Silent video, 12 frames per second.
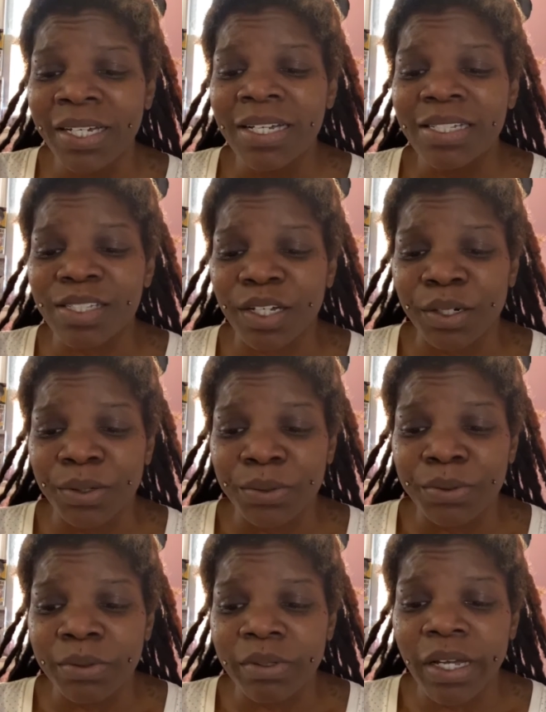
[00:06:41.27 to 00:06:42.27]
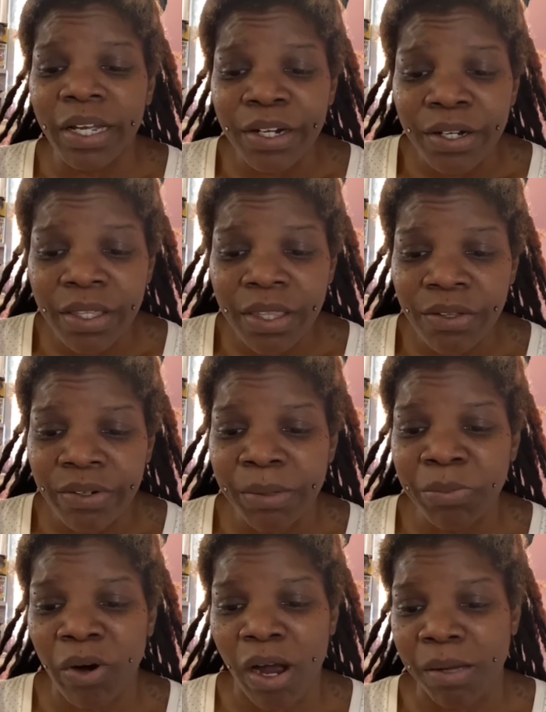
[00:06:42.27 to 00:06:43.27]
So here are the 3
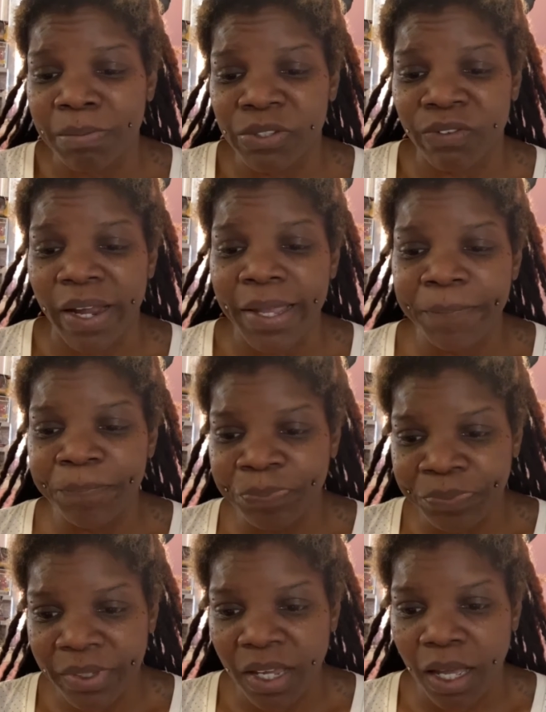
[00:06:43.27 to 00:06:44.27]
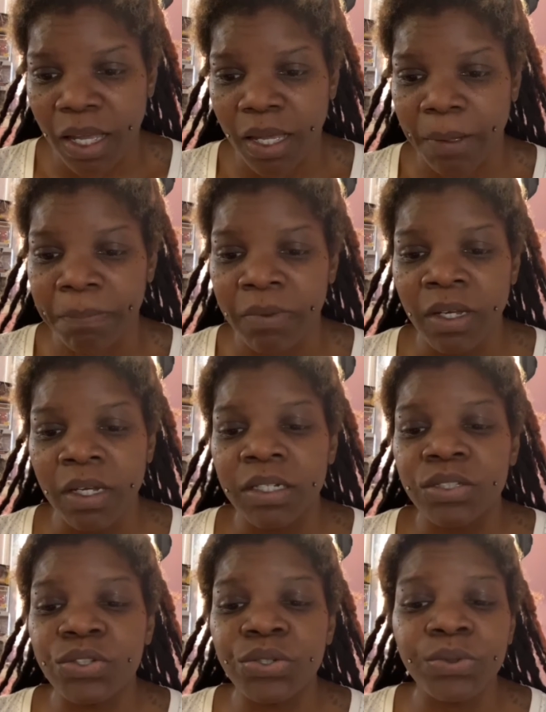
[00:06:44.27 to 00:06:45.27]
prompts, right?
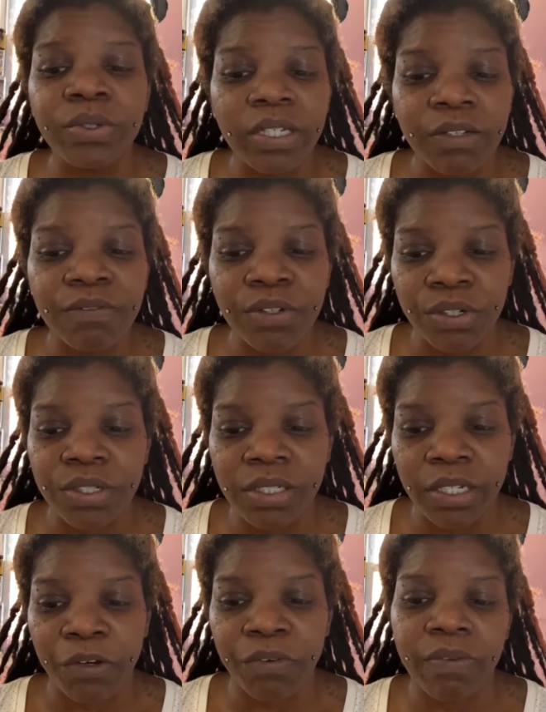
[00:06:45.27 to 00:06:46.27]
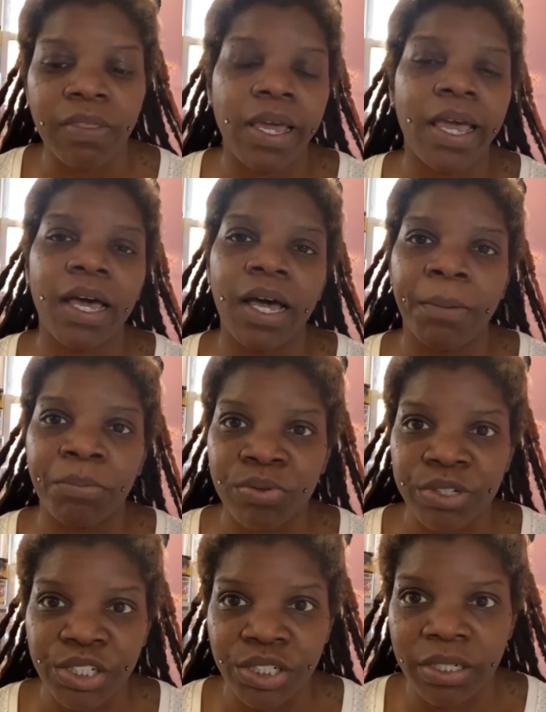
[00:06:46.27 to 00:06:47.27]
To give yourself that
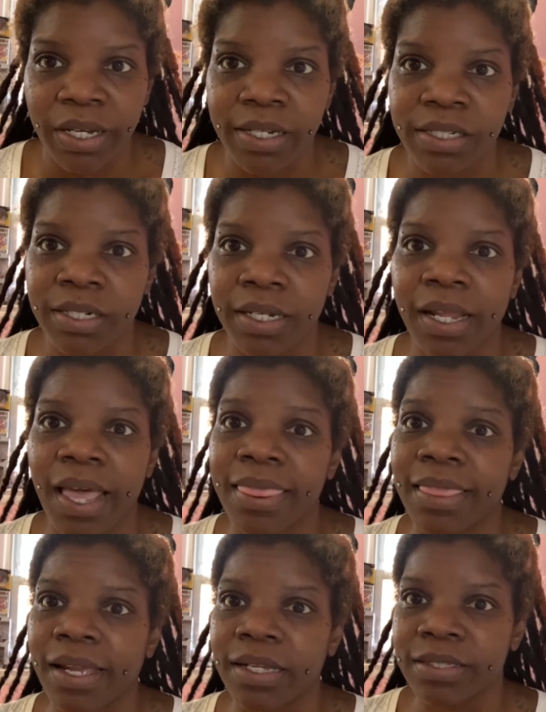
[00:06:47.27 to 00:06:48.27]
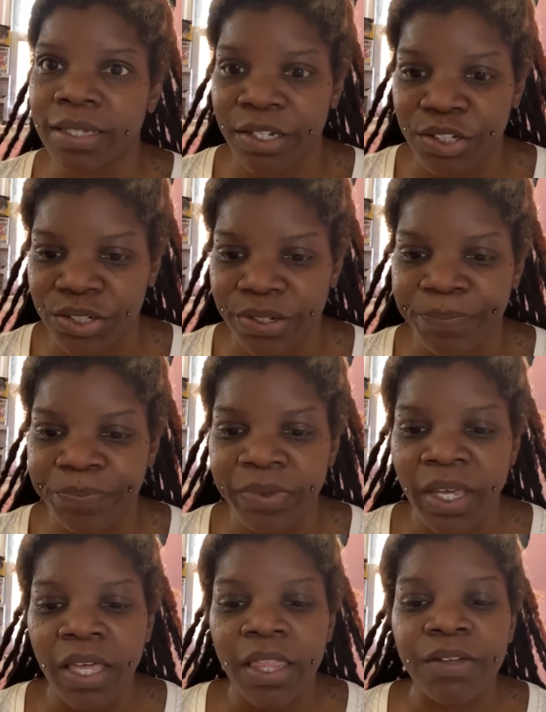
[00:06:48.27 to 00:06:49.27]
appreciation and that attention.
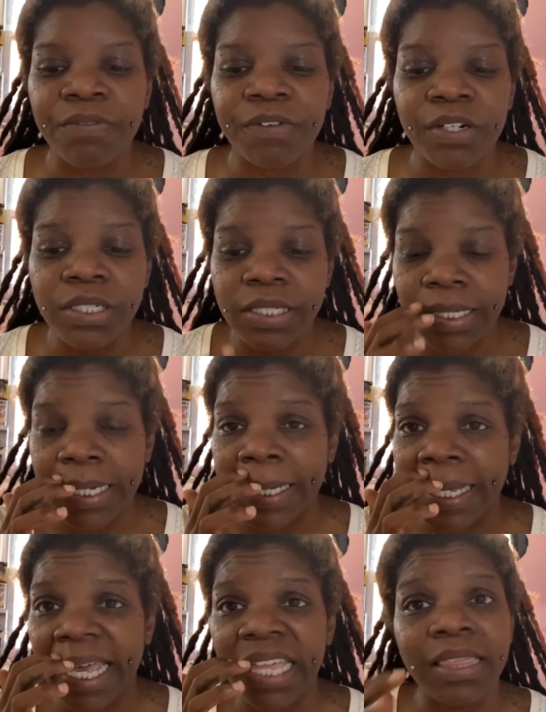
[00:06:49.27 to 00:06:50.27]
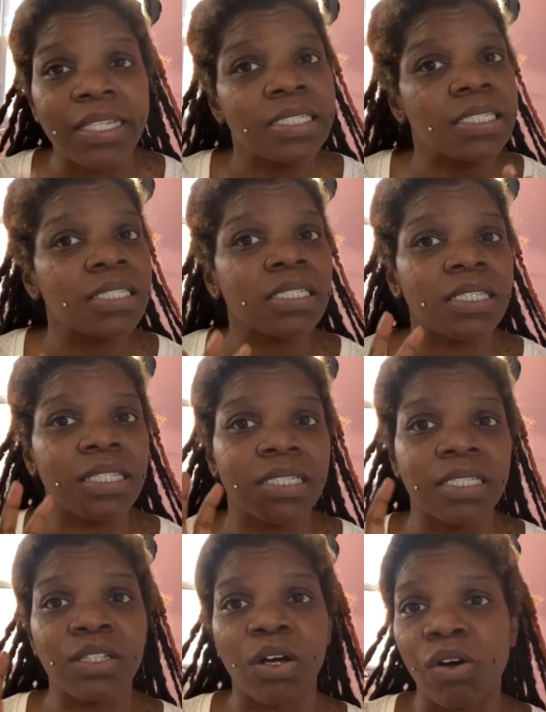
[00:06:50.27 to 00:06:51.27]
The first thing, and this
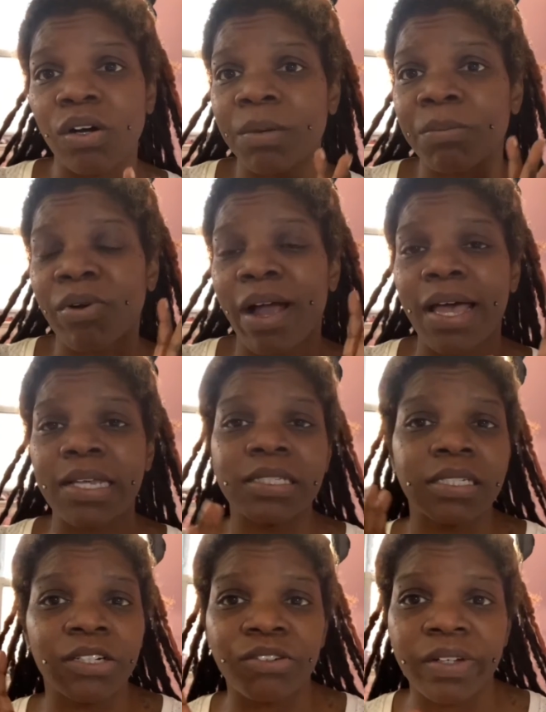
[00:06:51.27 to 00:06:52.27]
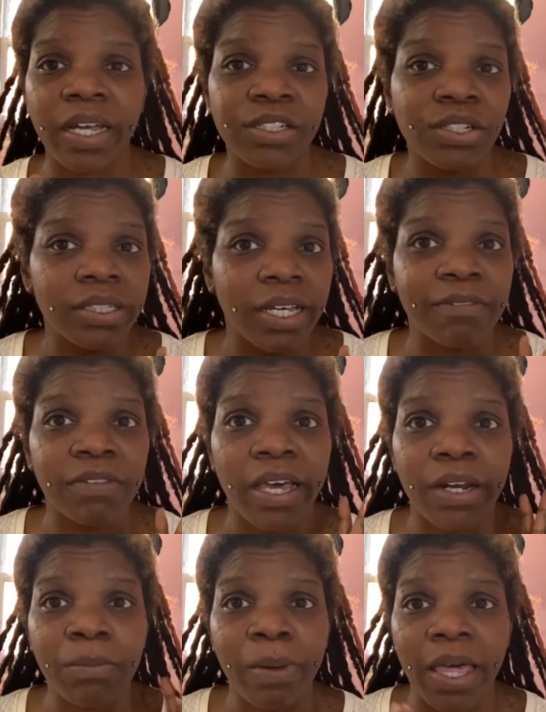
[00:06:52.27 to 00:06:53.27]
is all comprised to create your love
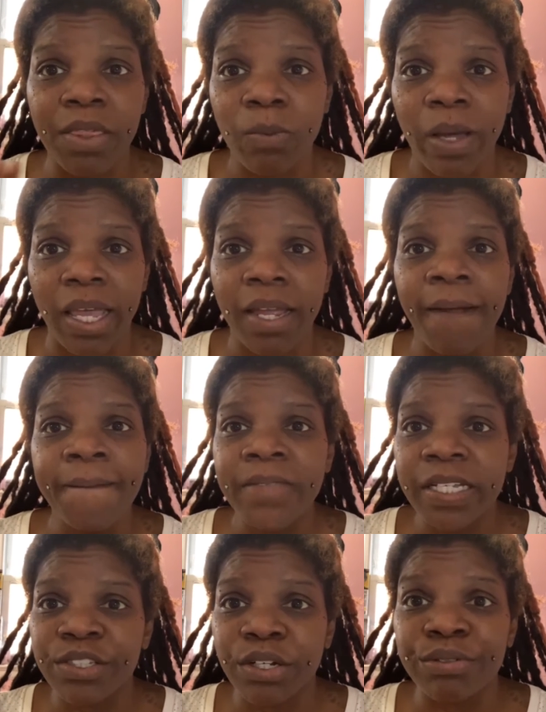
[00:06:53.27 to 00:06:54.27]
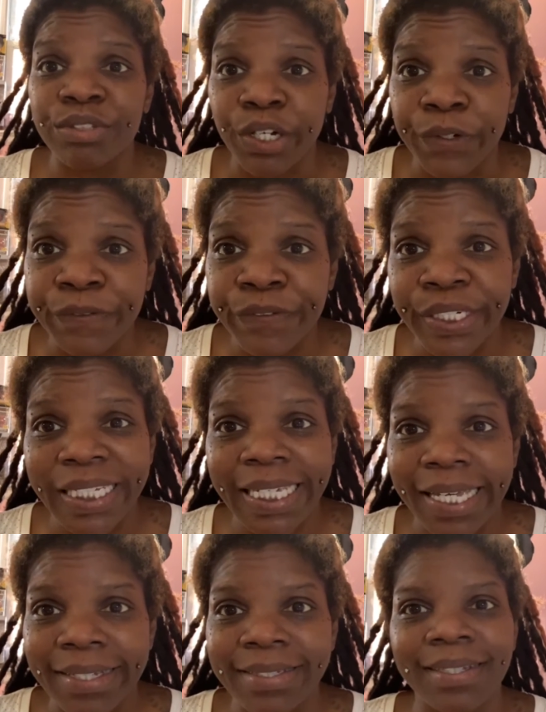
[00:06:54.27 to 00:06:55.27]
letter, by the way. So don't
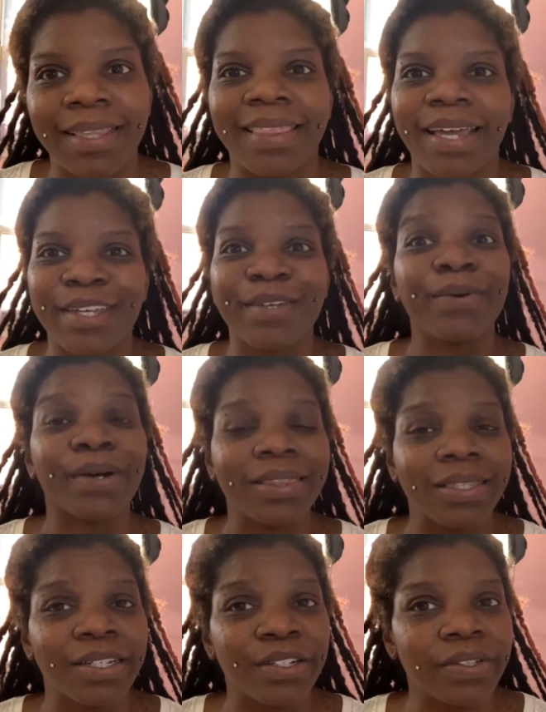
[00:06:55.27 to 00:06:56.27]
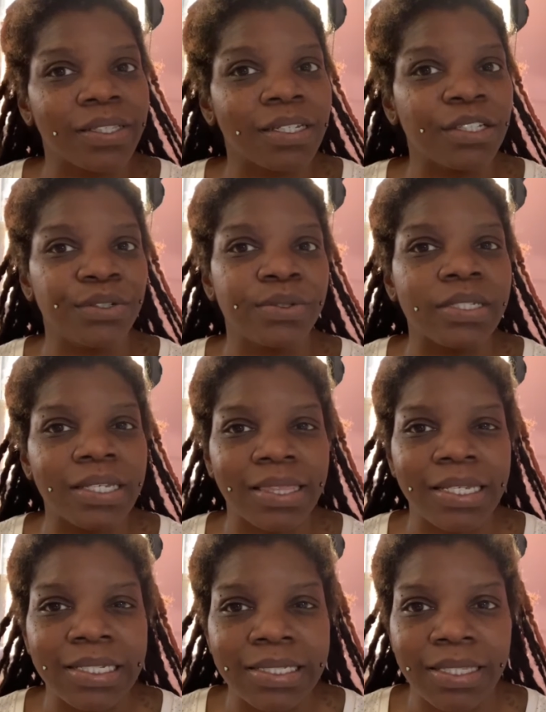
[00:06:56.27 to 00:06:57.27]
forget that you are literally using
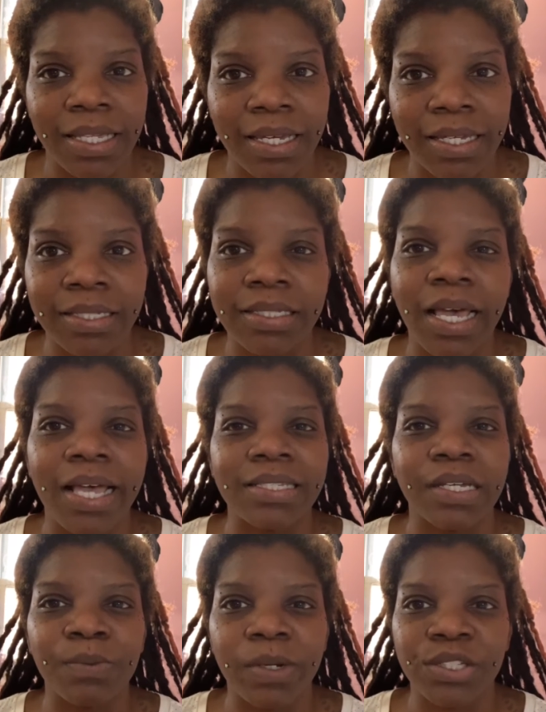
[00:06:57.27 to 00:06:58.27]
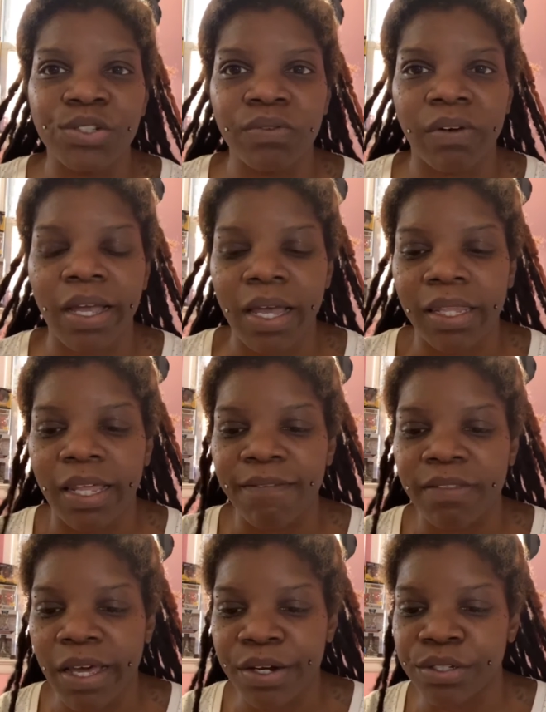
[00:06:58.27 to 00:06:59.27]
these things as a way to write a
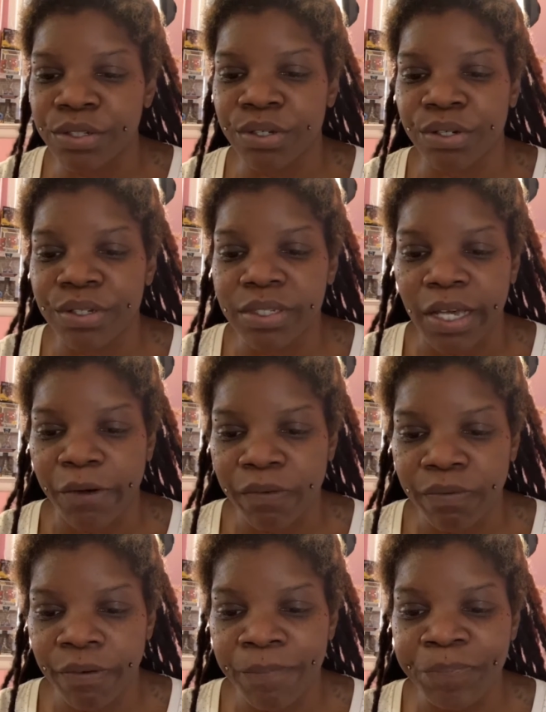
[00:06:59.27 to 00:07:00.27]
love letter to yourself.